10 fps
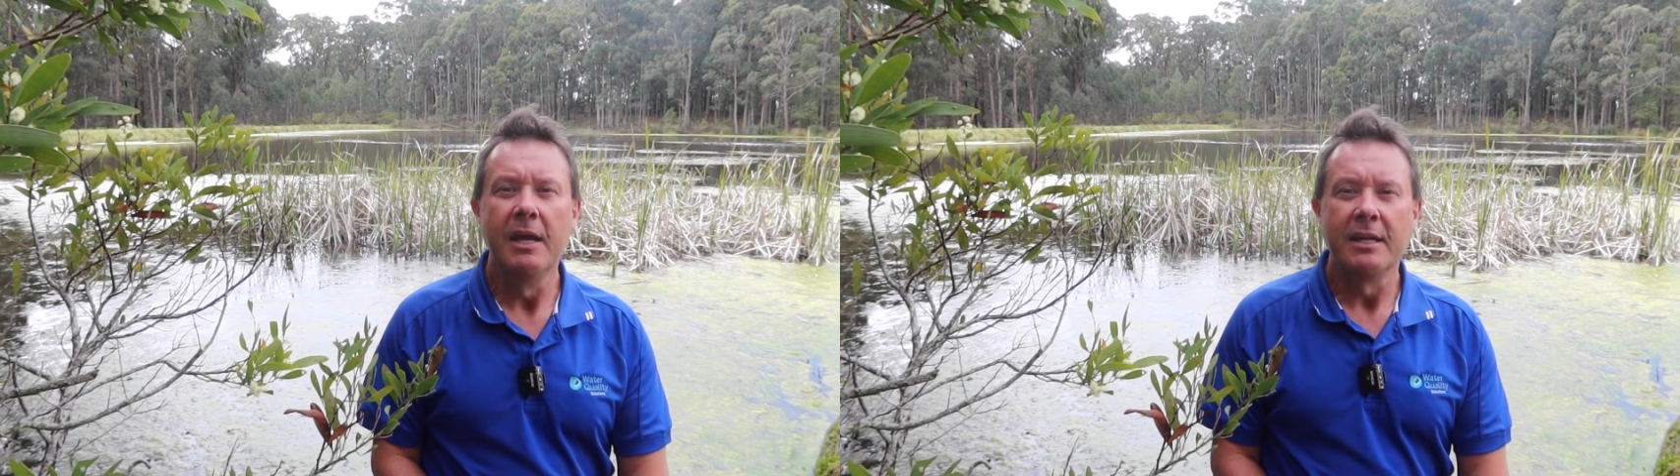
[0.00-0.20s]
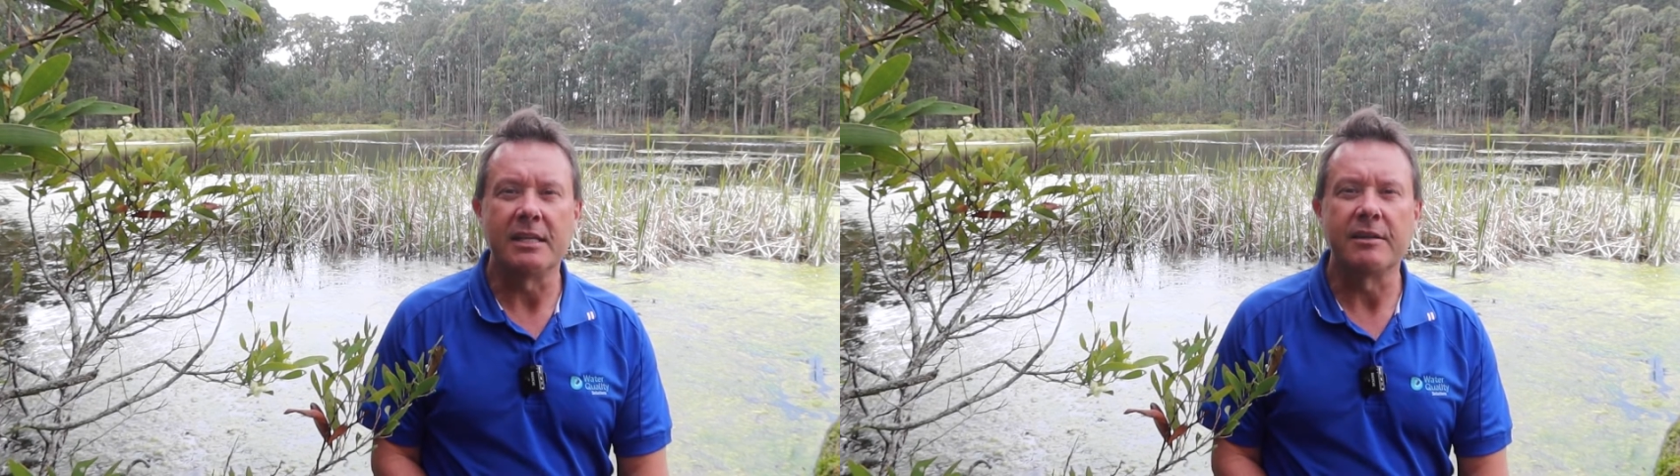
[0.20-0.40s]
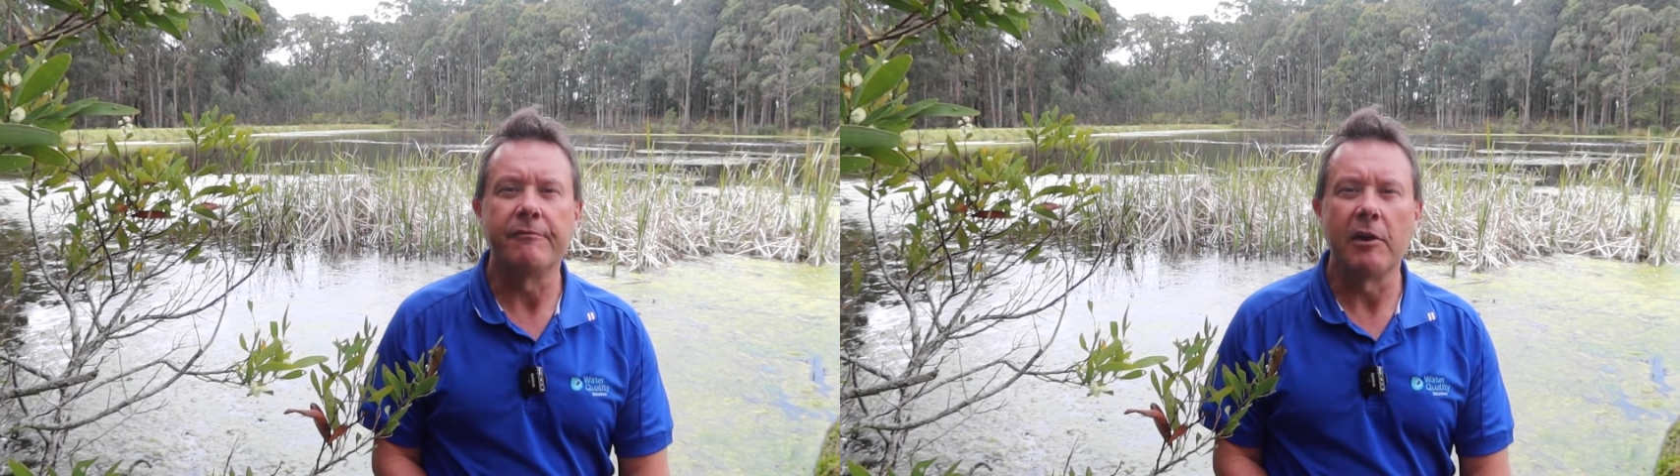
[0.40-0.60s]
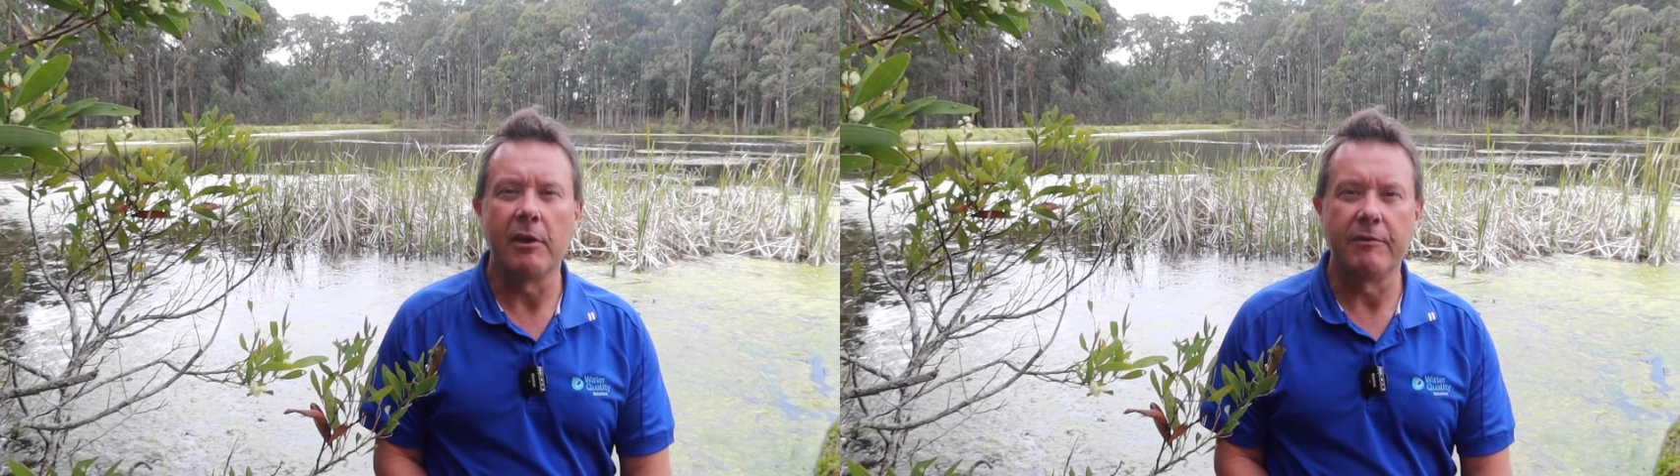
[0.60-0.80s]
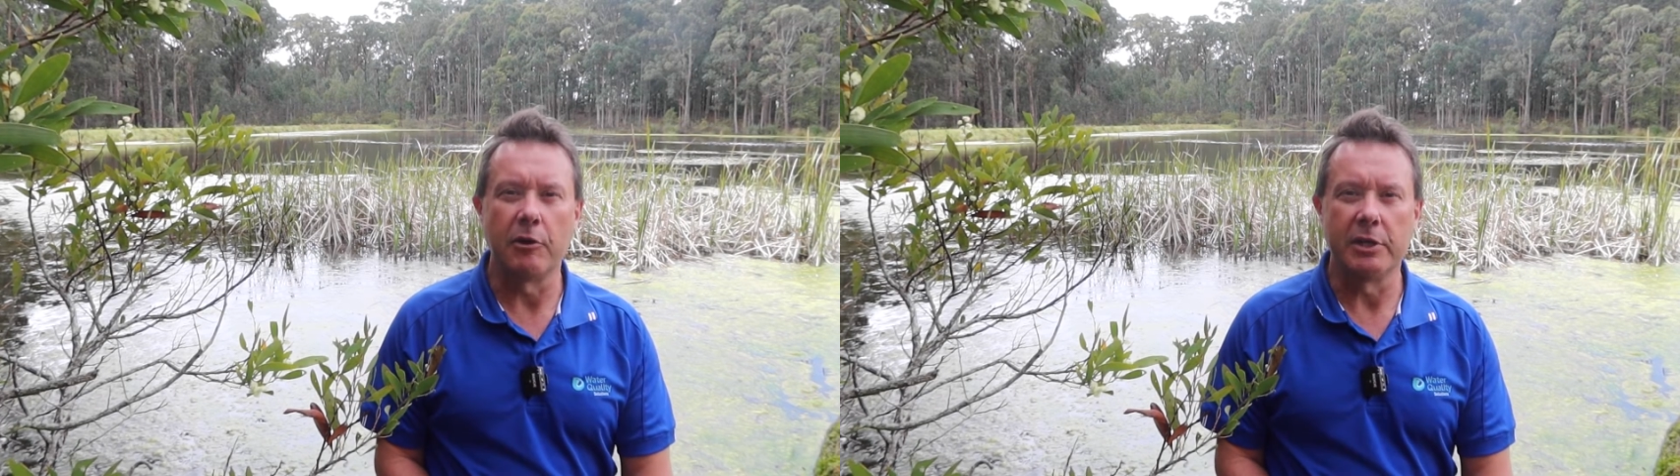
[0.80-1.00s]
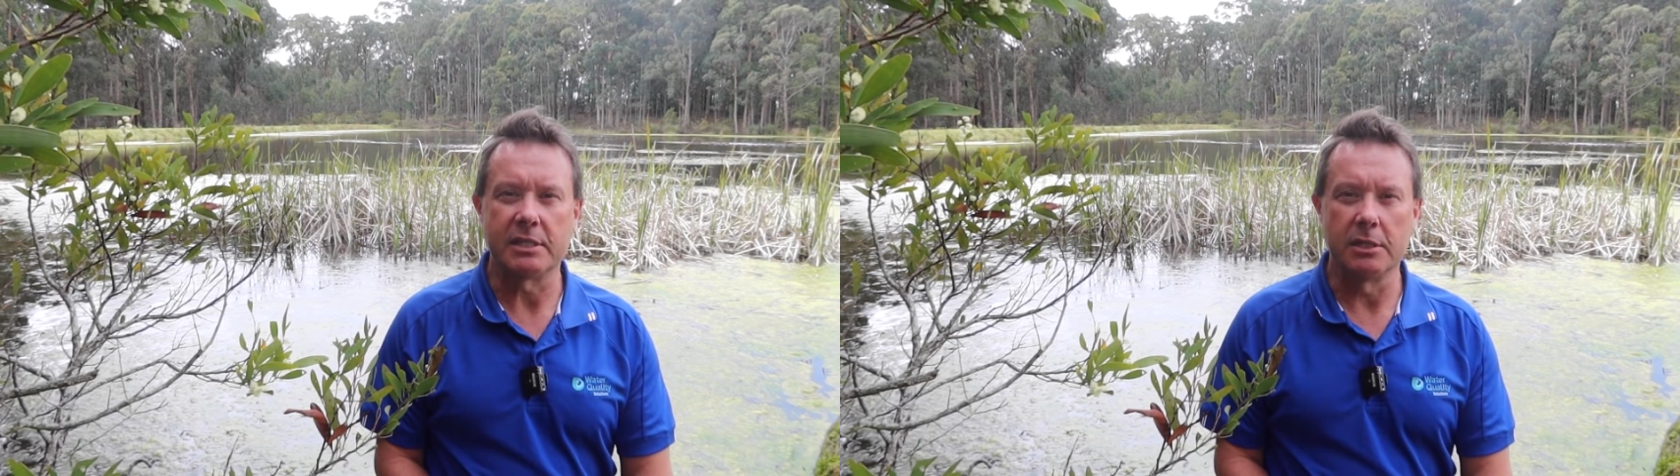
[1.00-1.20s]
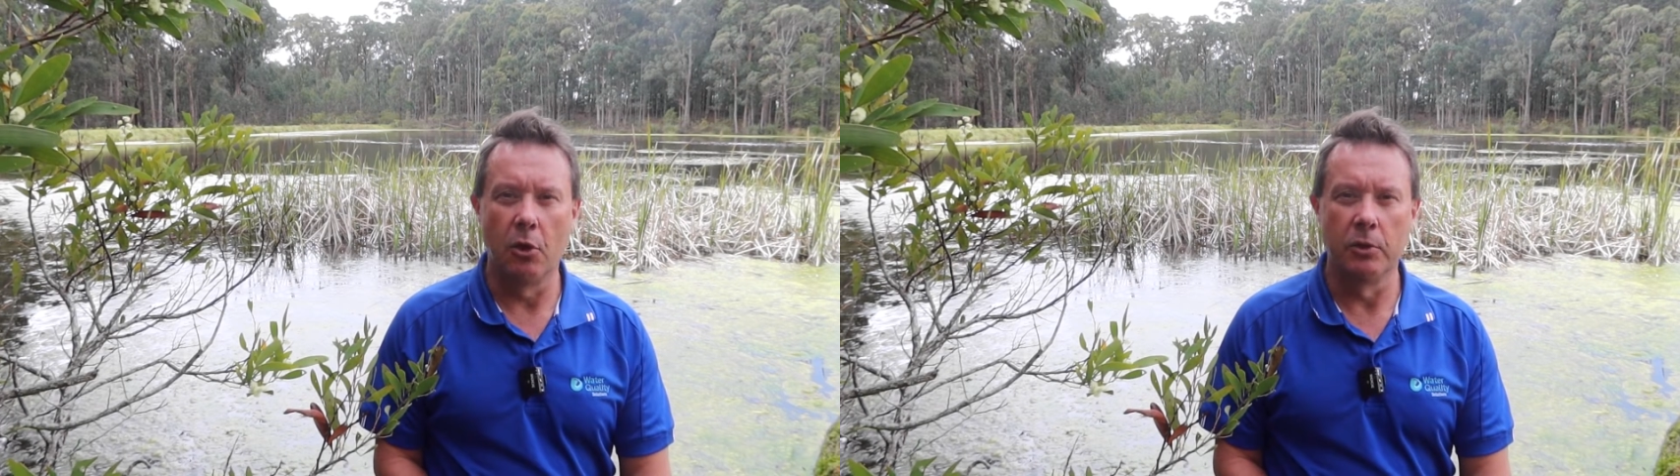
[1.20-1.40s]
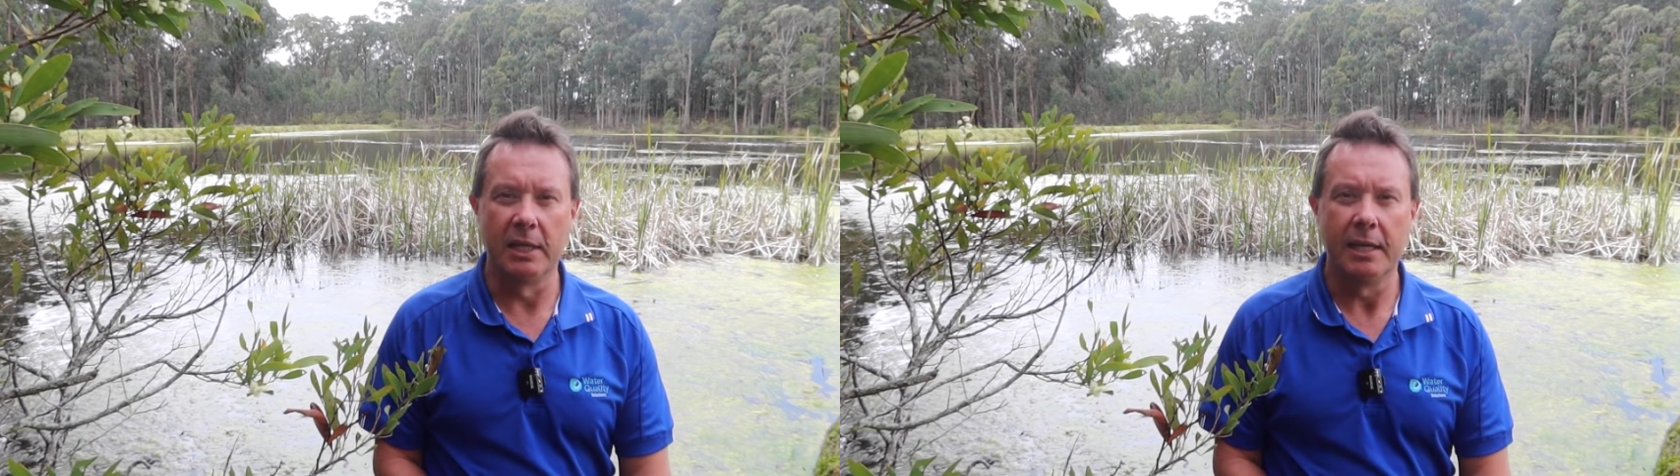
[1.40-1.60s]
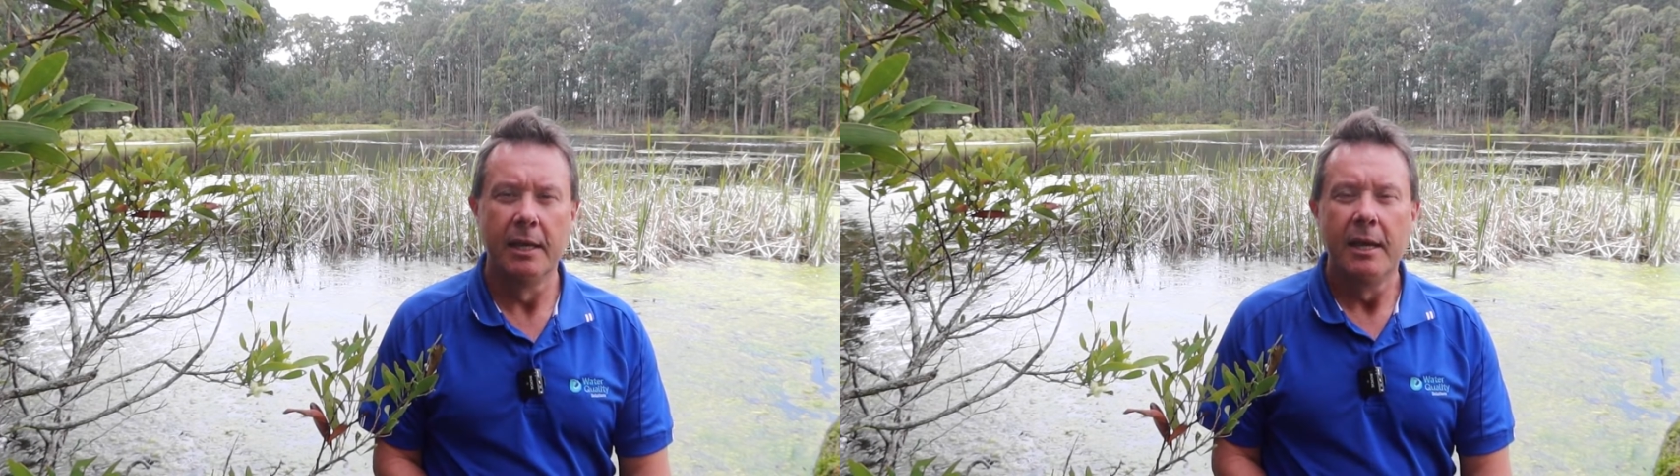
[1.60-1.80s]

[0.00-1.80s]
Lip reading: does it very, very slowly.